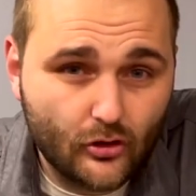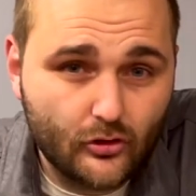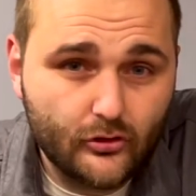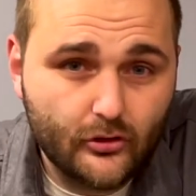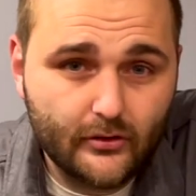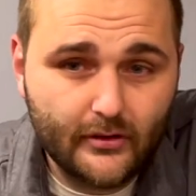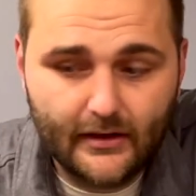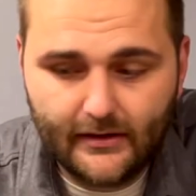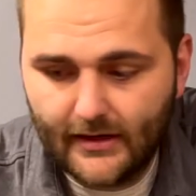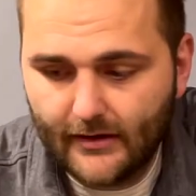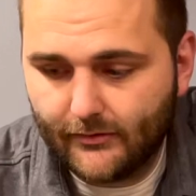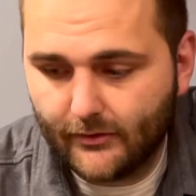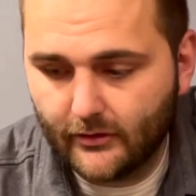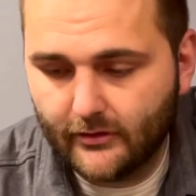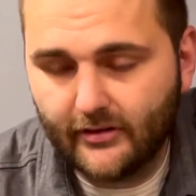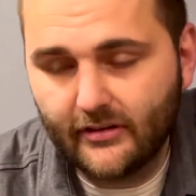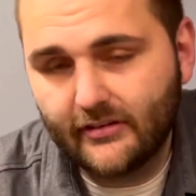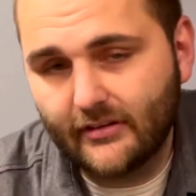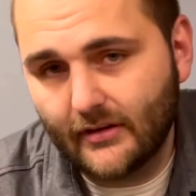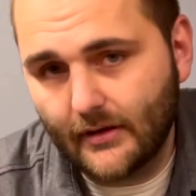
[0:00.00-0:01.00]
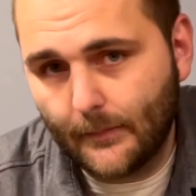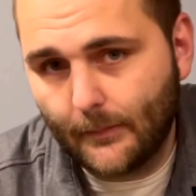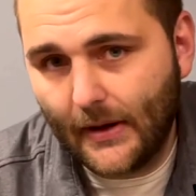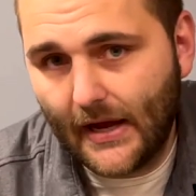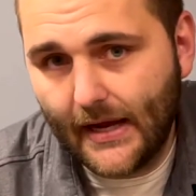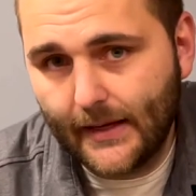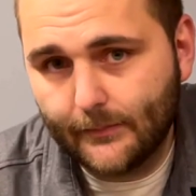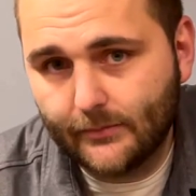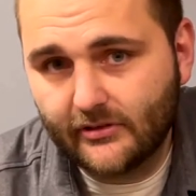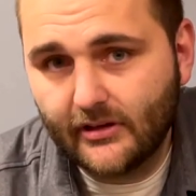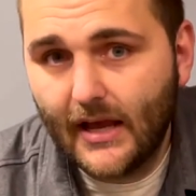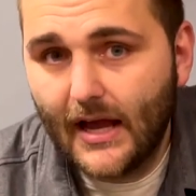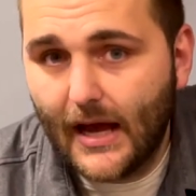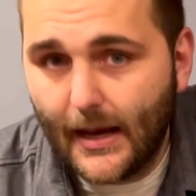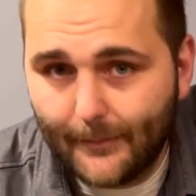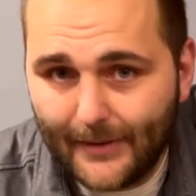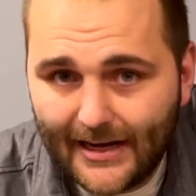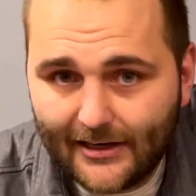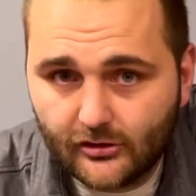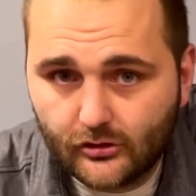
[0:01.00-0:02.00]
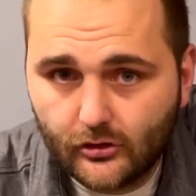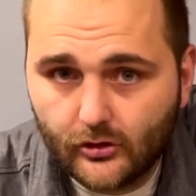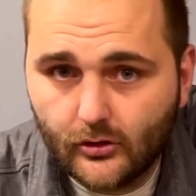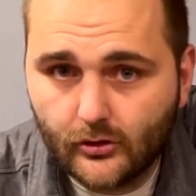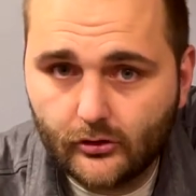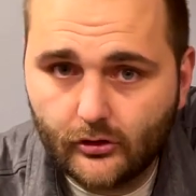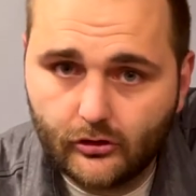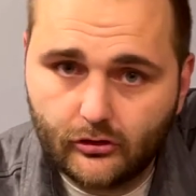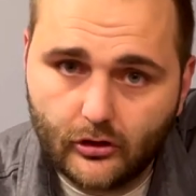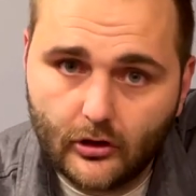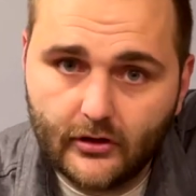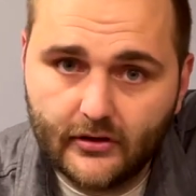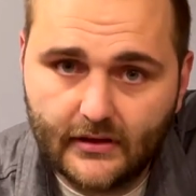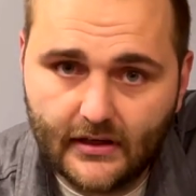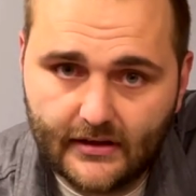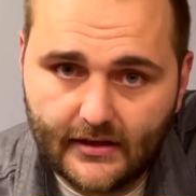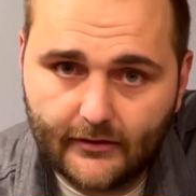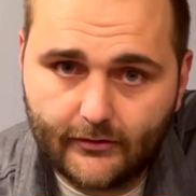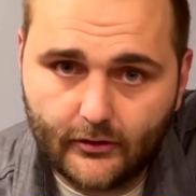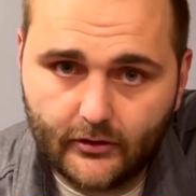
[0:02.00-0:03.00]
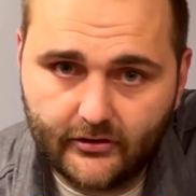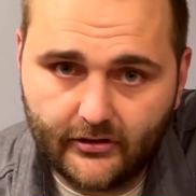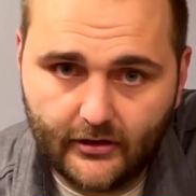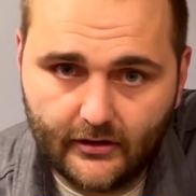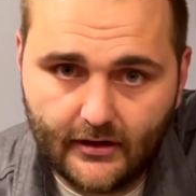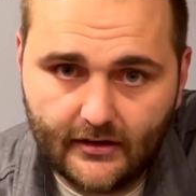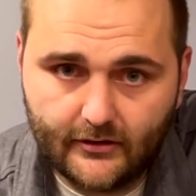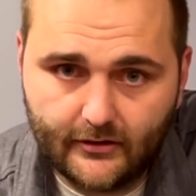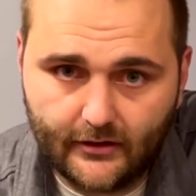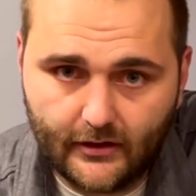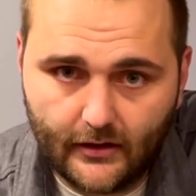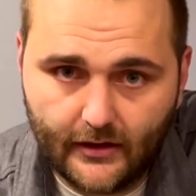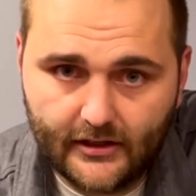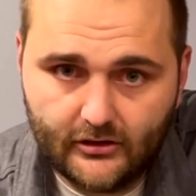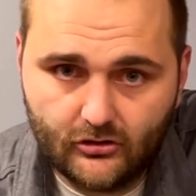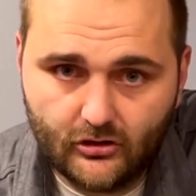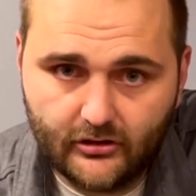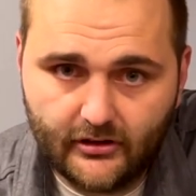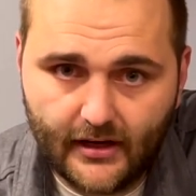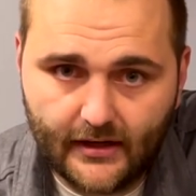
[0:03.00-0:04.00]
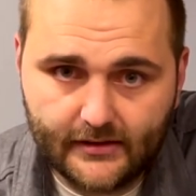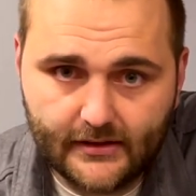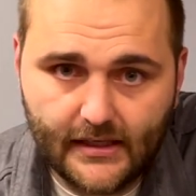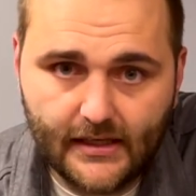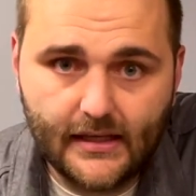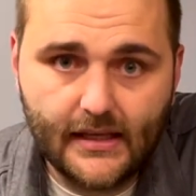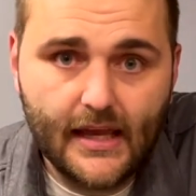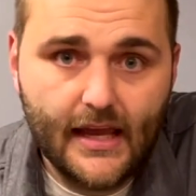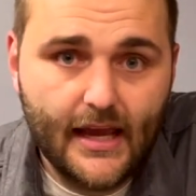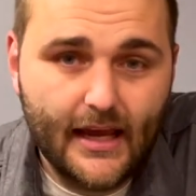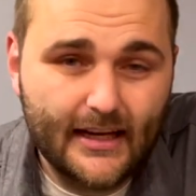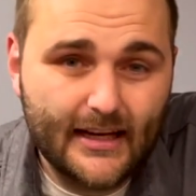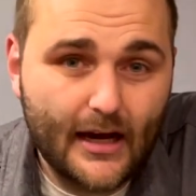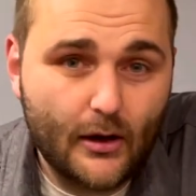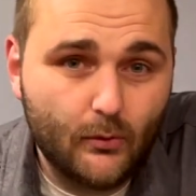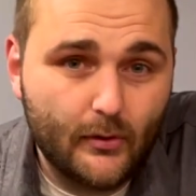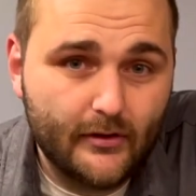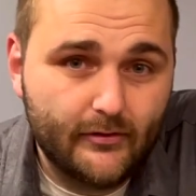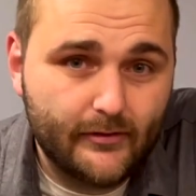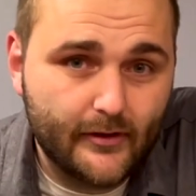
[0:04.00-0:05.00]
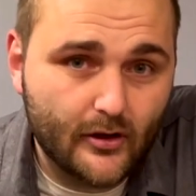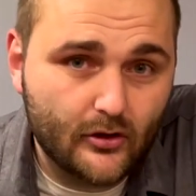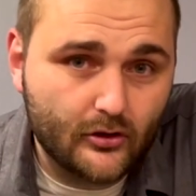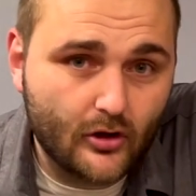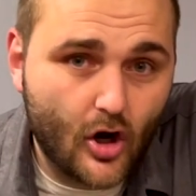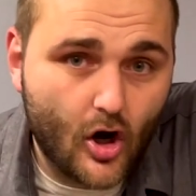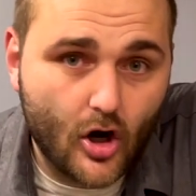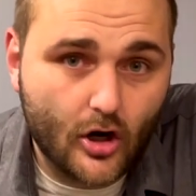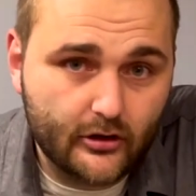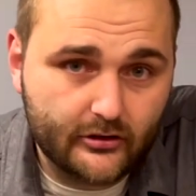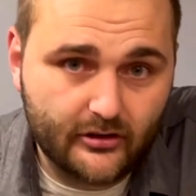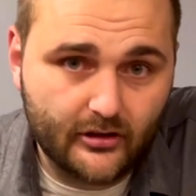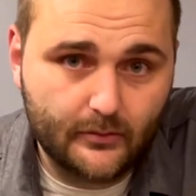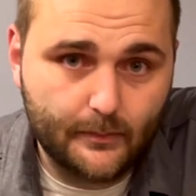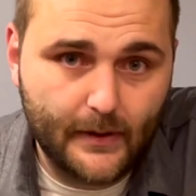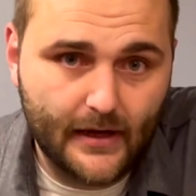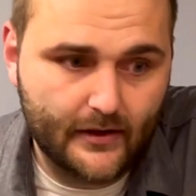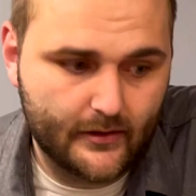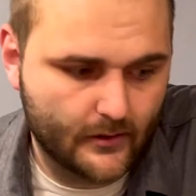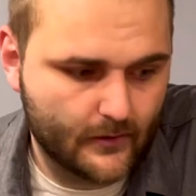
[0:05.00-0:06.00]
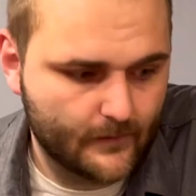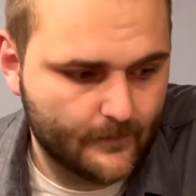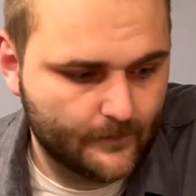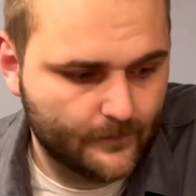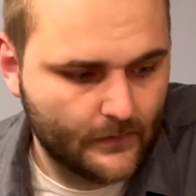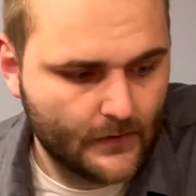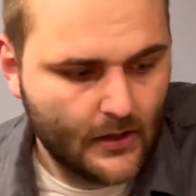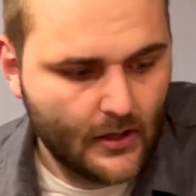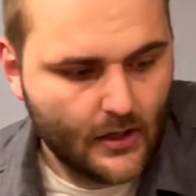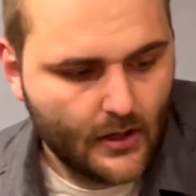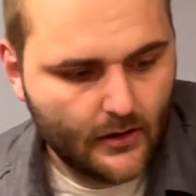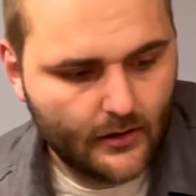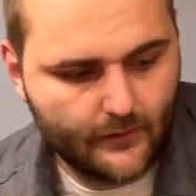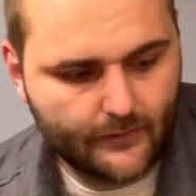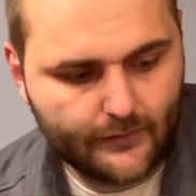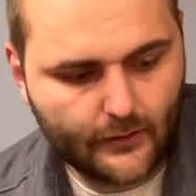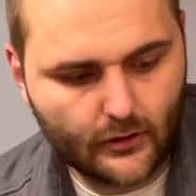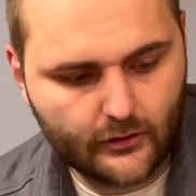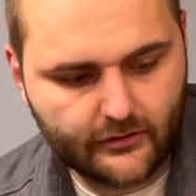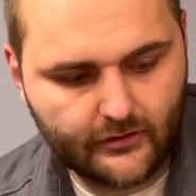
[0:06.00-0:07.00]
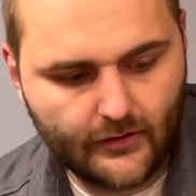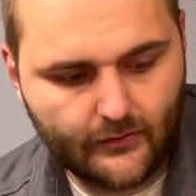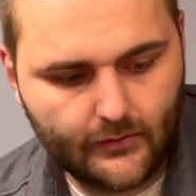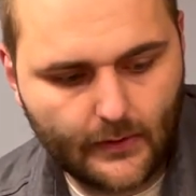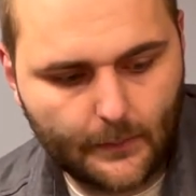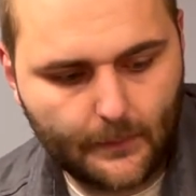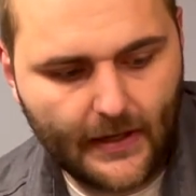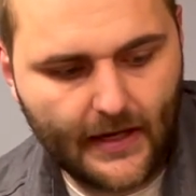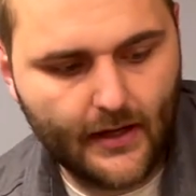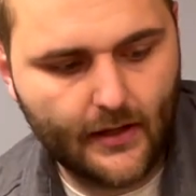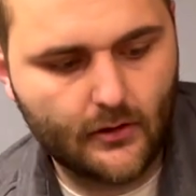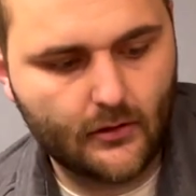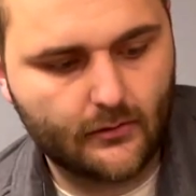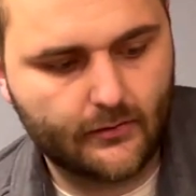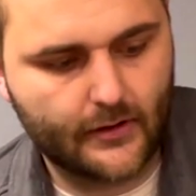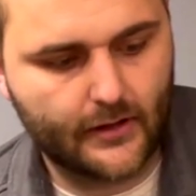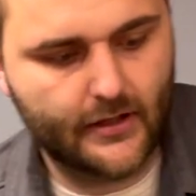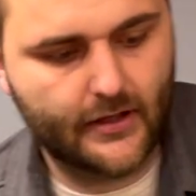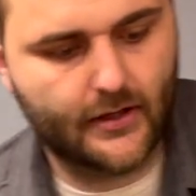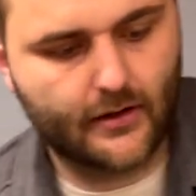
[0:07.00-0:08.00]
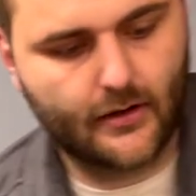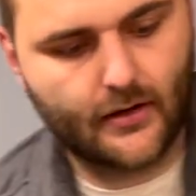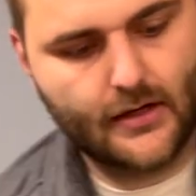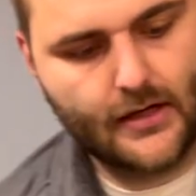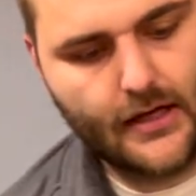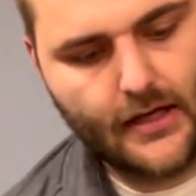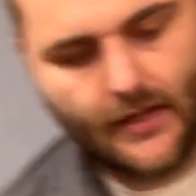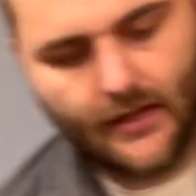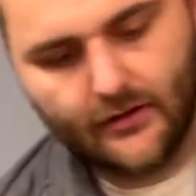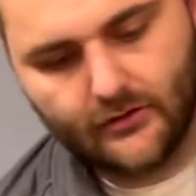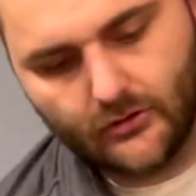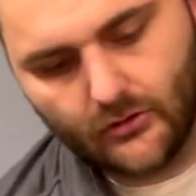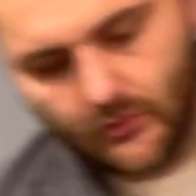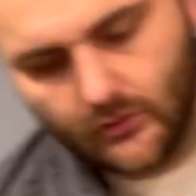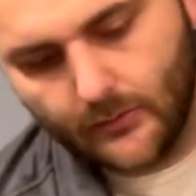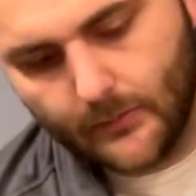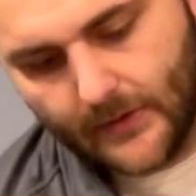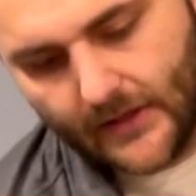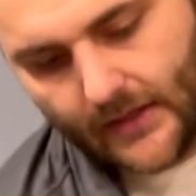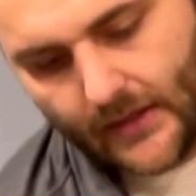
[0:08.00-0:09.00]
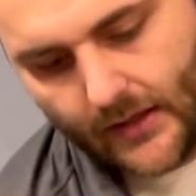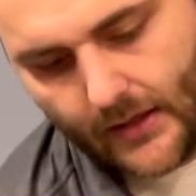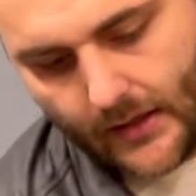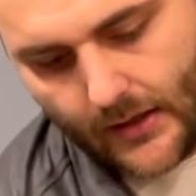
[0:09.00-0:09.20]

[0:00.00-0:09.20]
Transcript: you the differences in the pipes, I'm actually going to show you the difference in installation technique and how we feel ours is better. The first, if we pan over here, is going to be